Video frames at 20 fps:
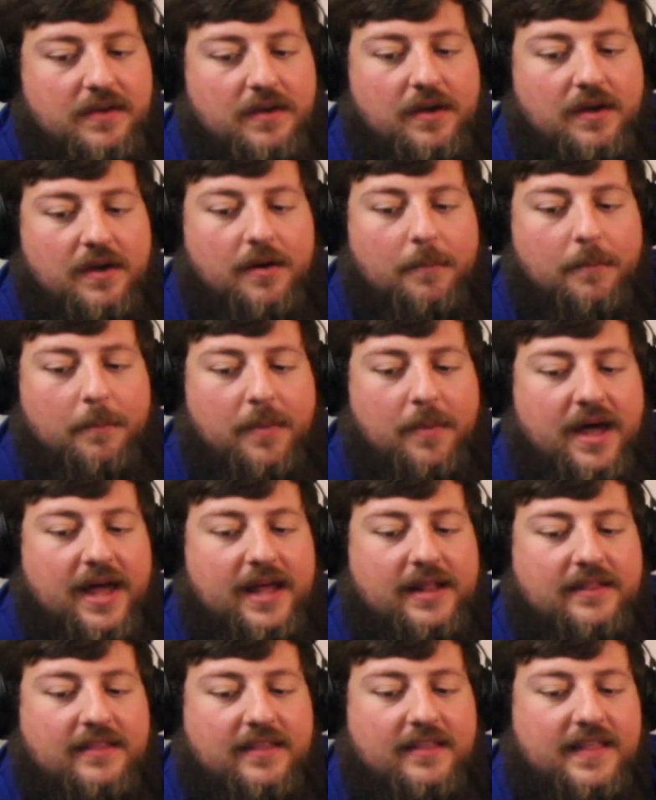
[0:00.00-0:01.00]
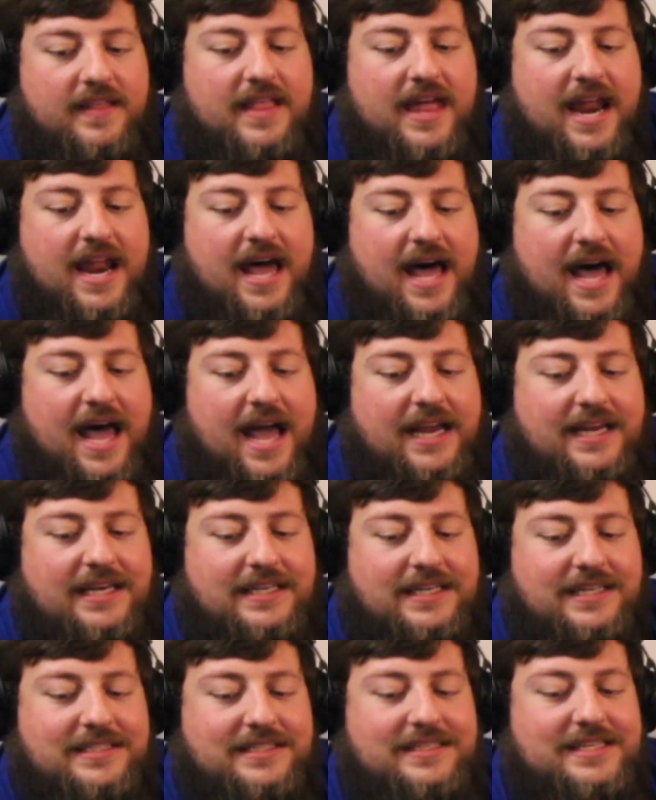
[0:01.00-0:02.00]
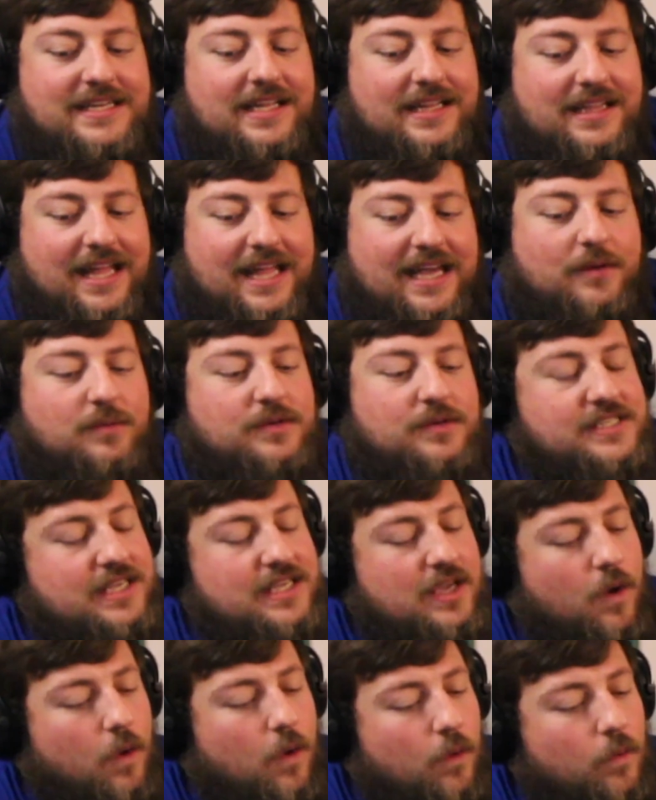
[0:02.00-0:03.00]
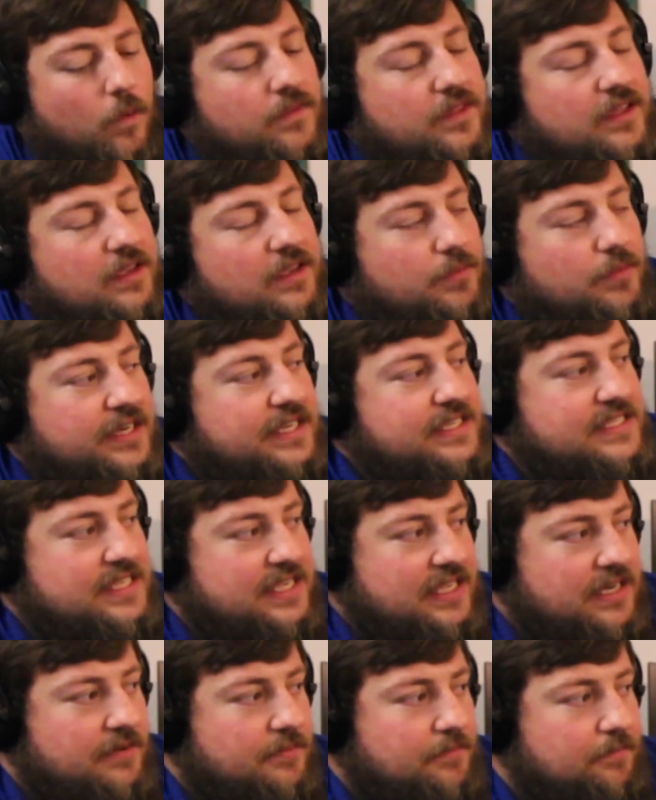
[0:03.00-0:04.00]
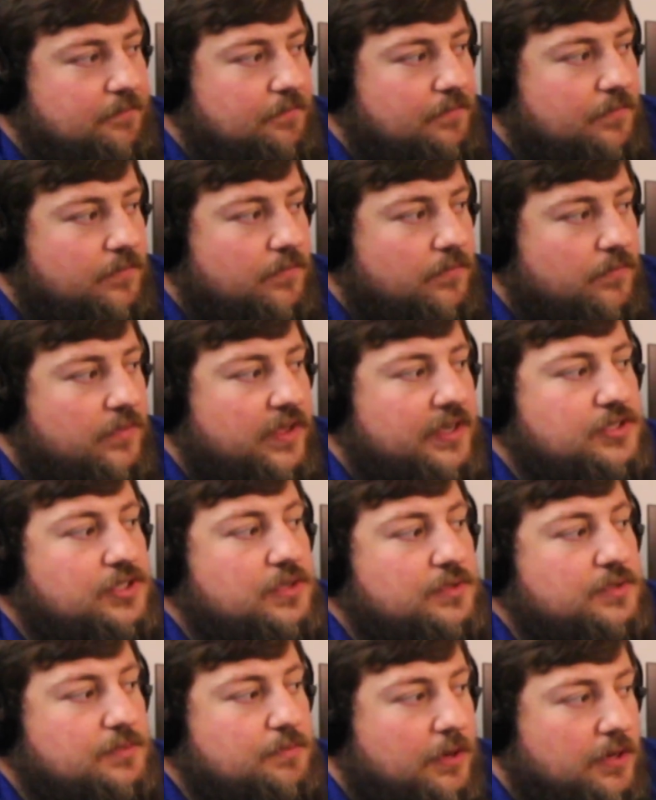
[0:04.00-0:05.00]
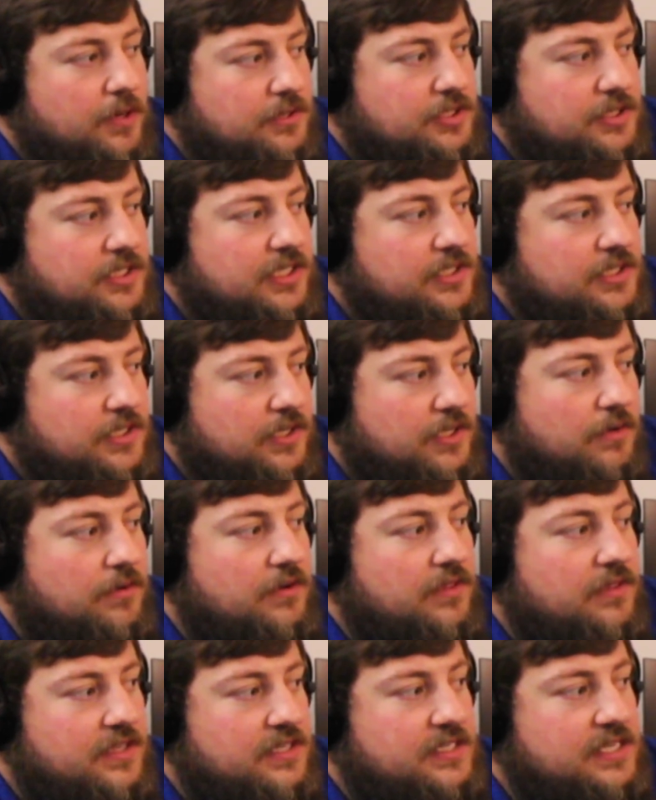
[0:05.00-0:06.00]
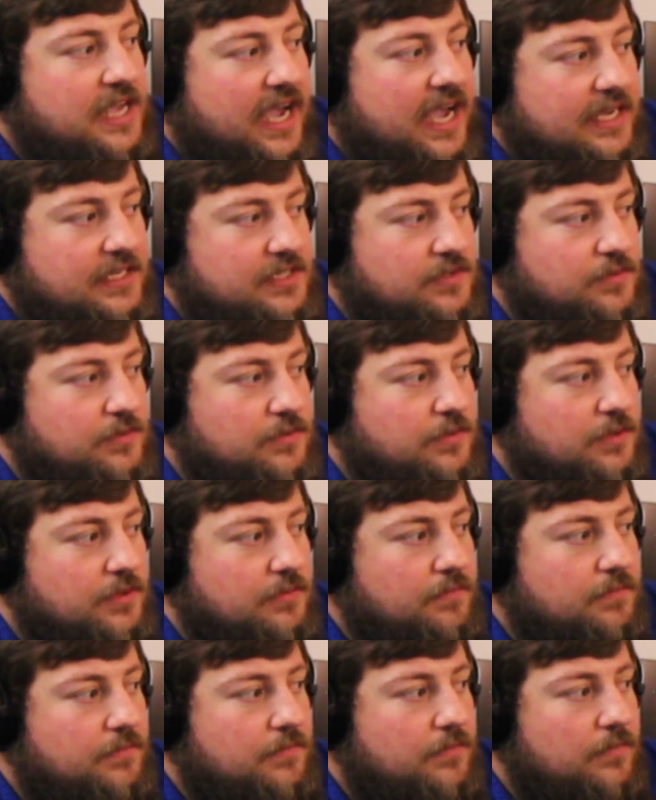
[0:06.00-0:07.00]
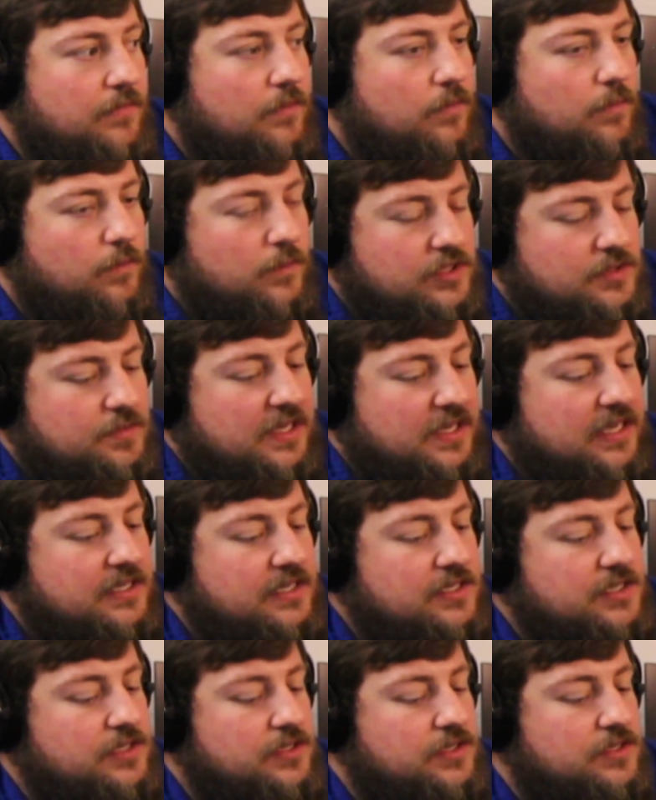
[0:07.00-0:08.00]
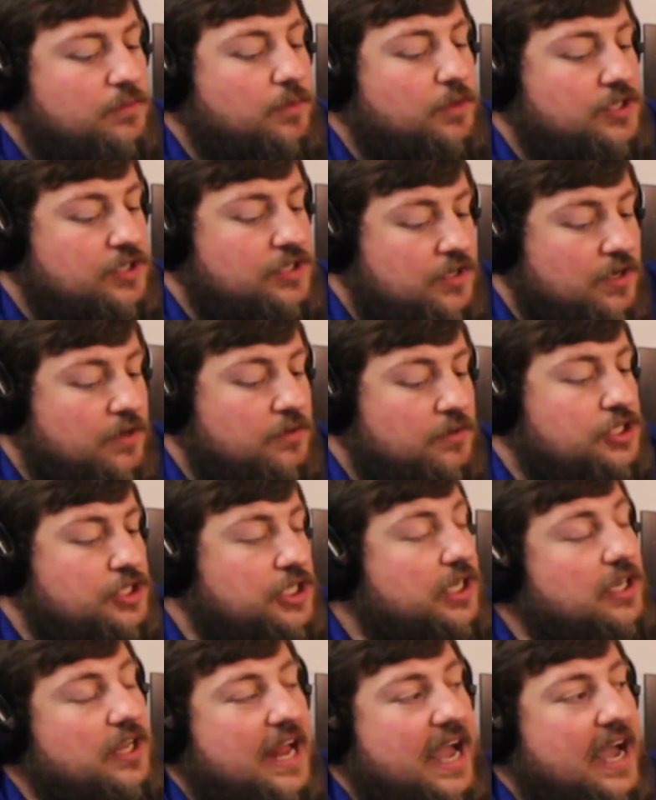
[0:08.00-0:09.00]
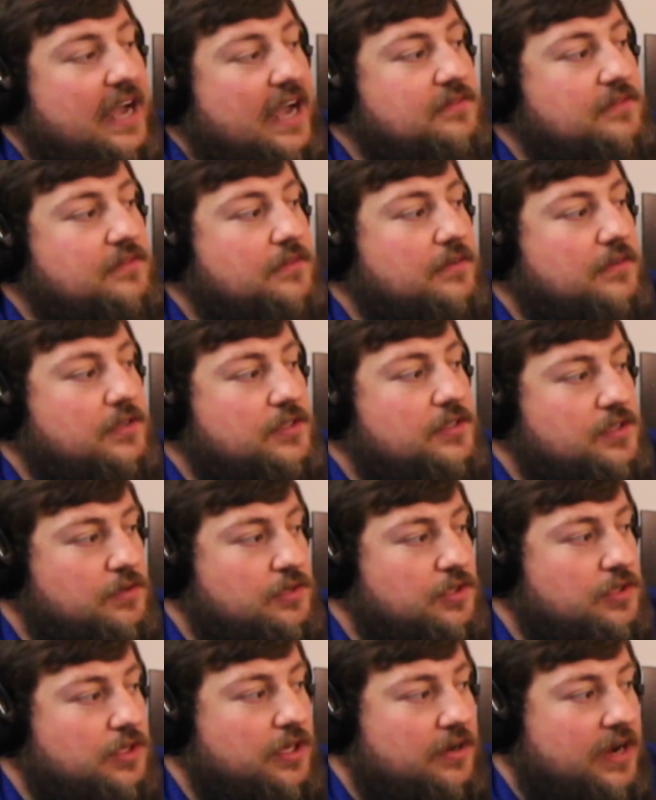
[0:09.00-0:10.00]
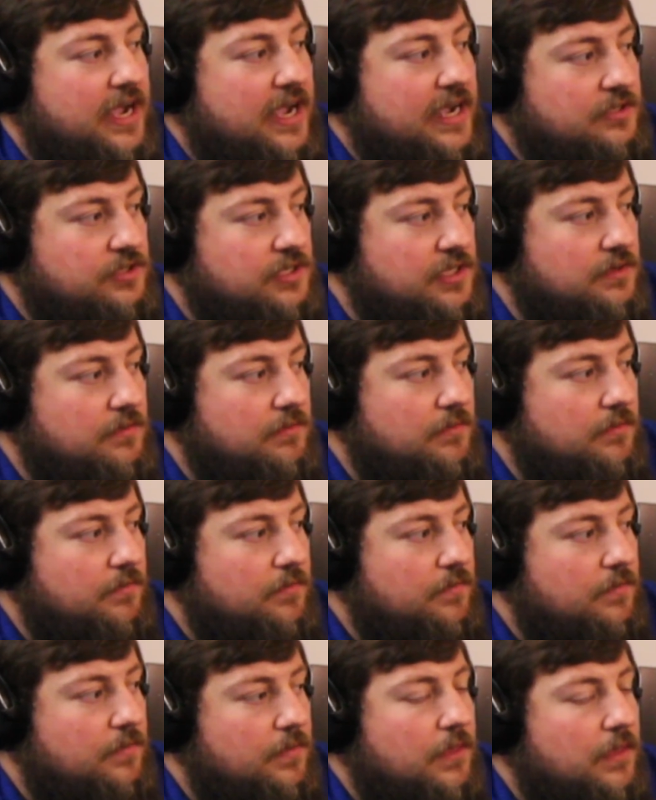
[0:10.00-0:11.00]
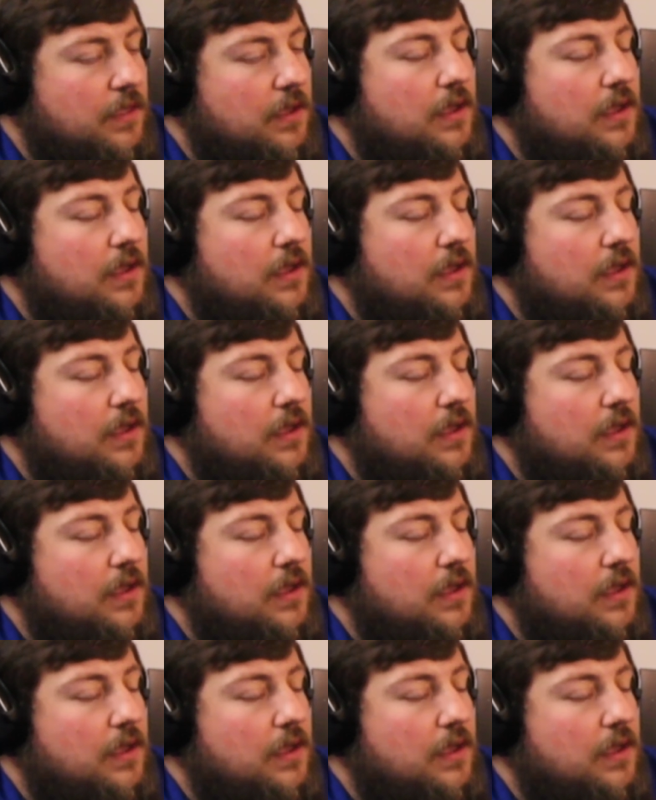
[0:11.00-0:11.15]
Yeah. But the thing that I didn't like was the only reason that she was pushing to go to this high school was so she could have social interaction. Yeah.